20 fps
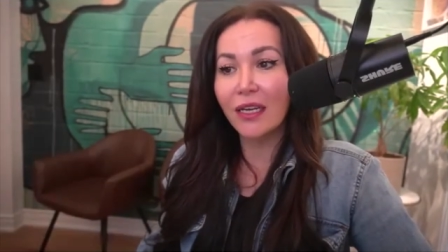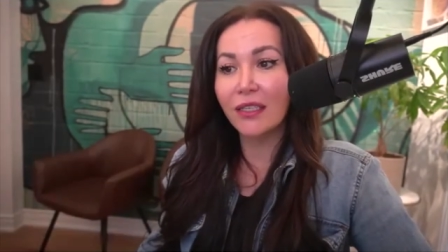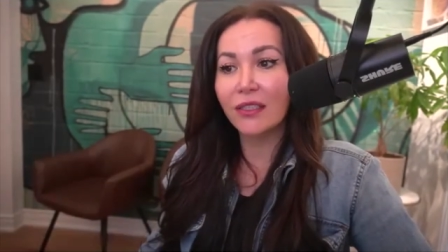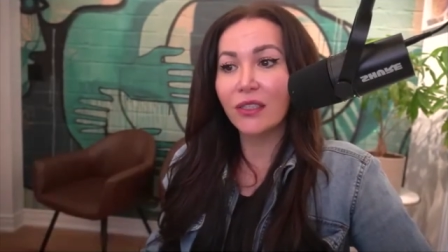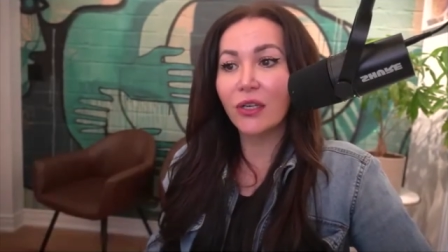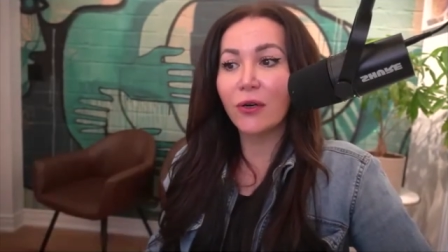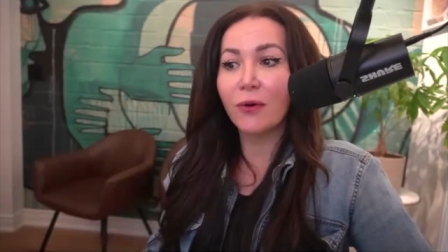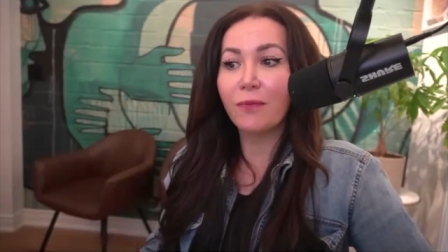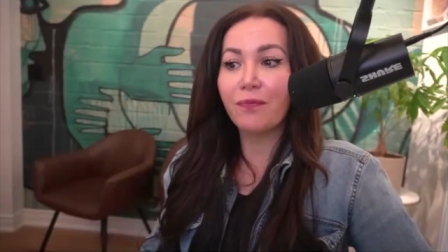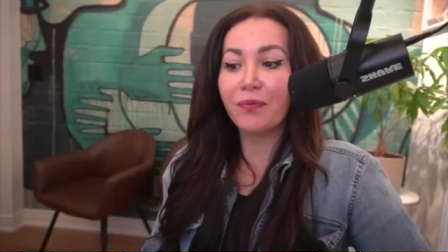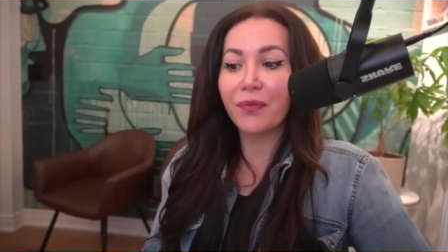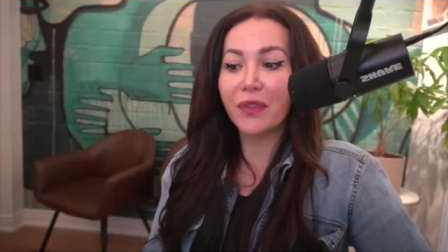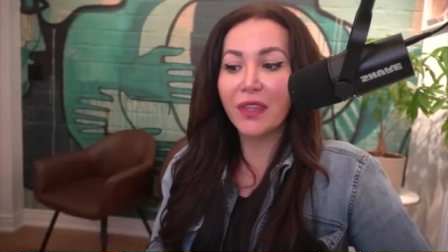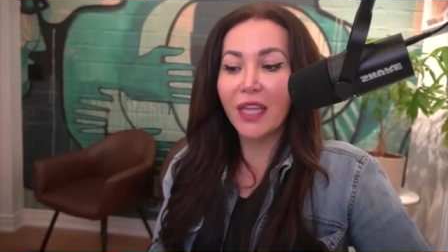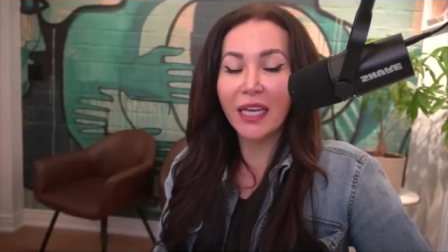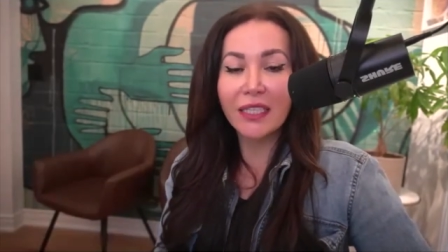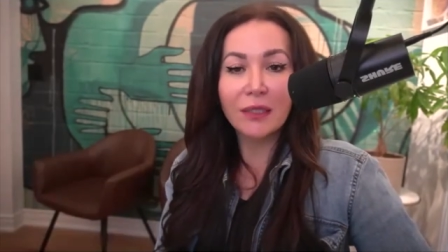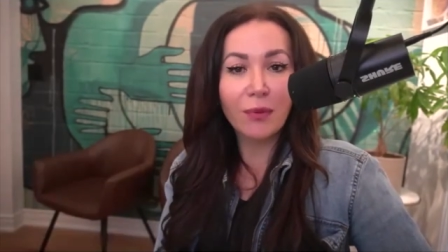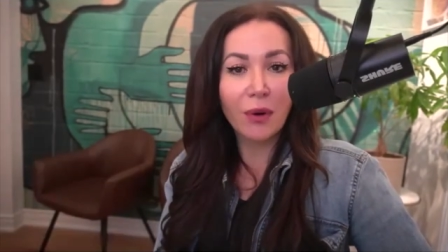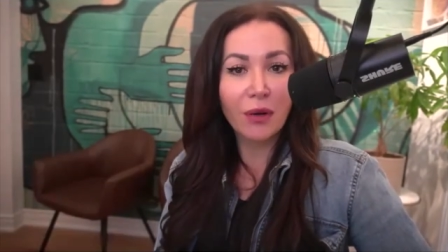So
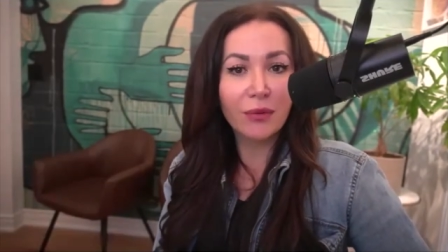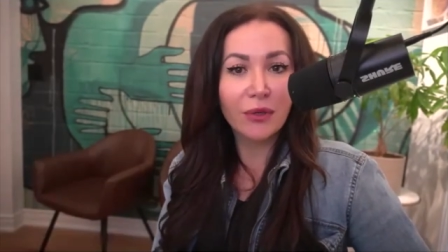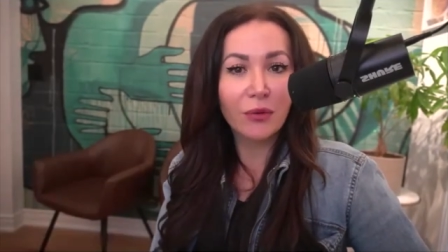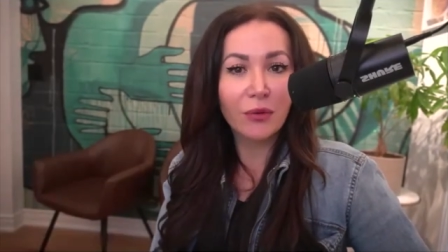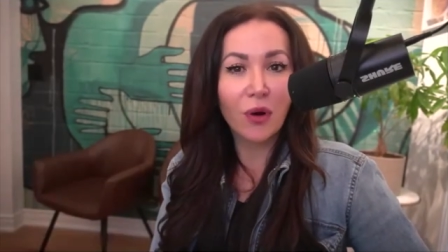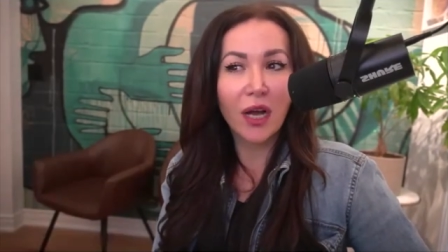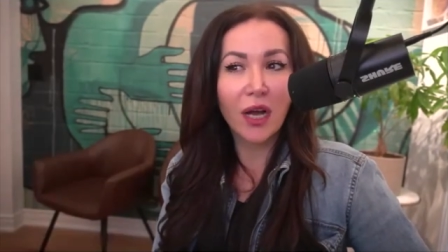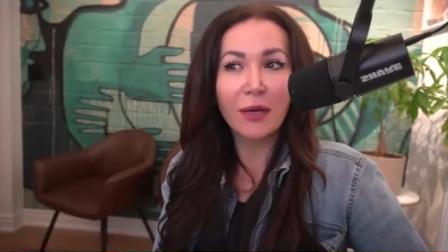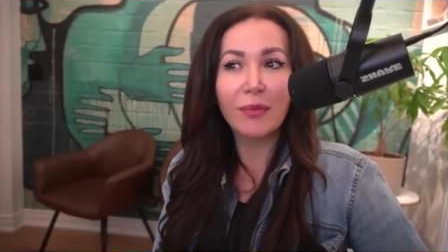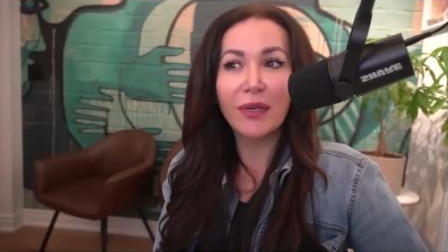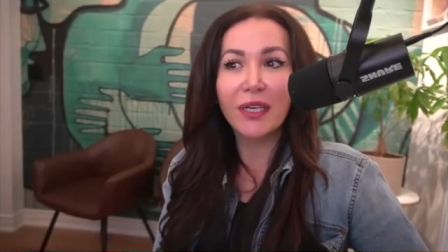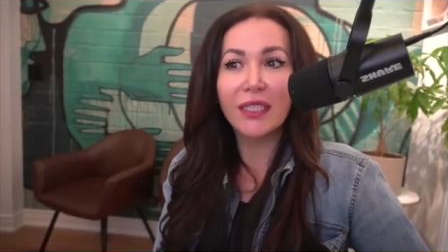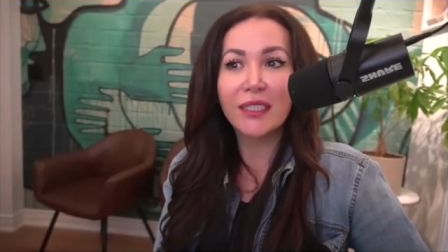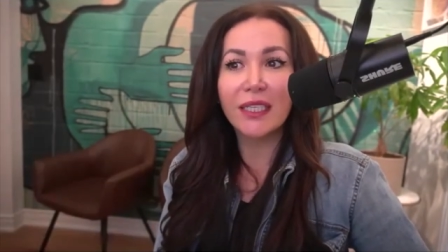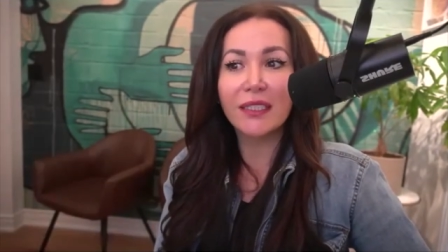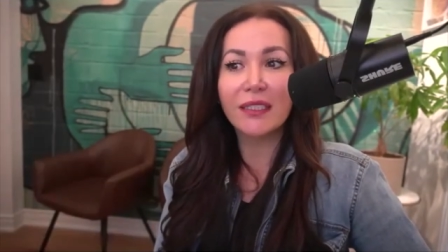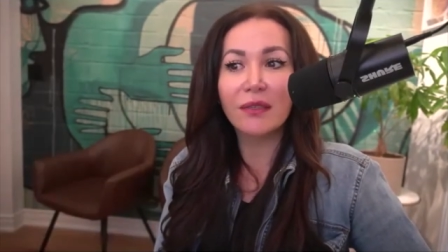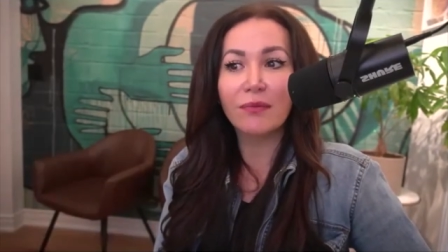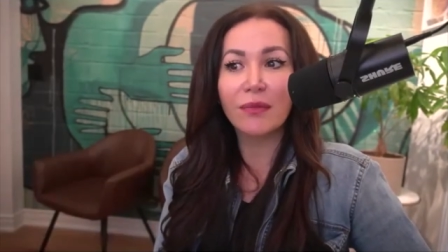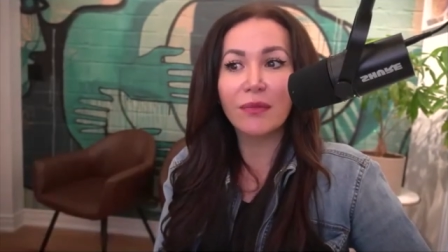that's probably why, but it
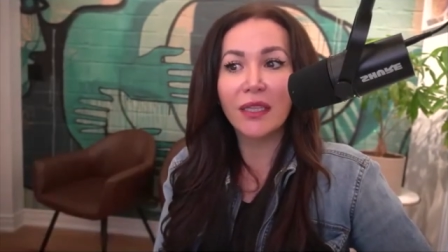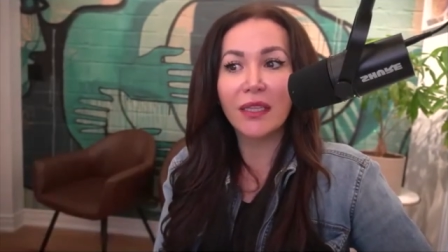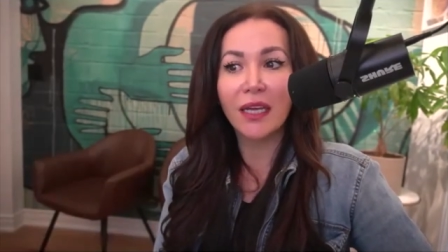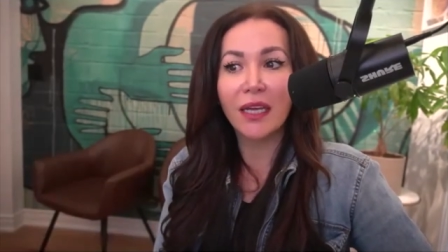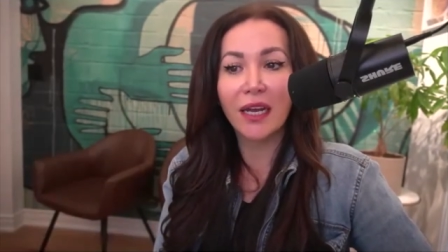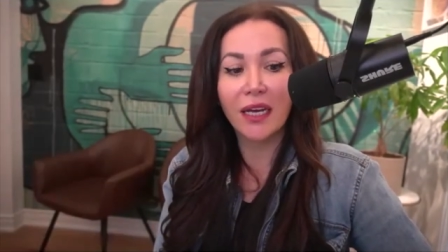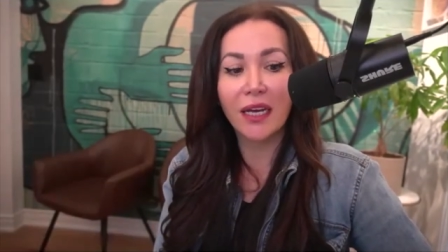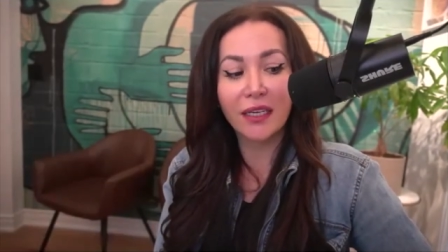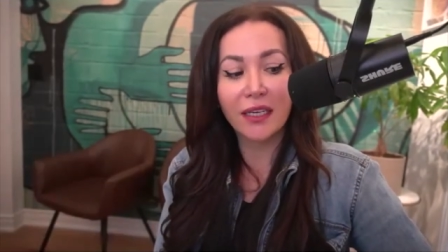doesn't mean that